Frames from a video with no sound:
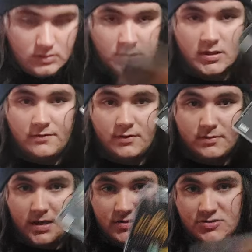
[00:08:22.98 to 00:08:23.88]
Their cover of
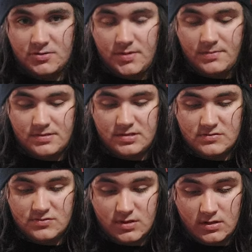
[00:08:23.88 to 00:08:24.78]
Master of Puppets
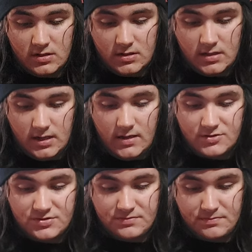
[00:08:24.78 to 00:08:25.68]
is really good, and I
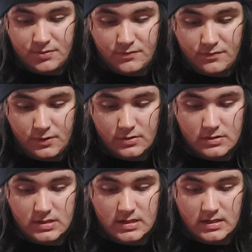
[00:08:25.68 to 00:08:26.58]
actually prefer
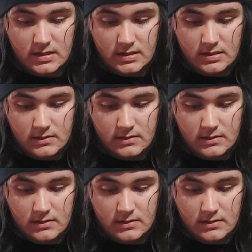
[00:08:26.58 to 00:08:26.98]
the uh,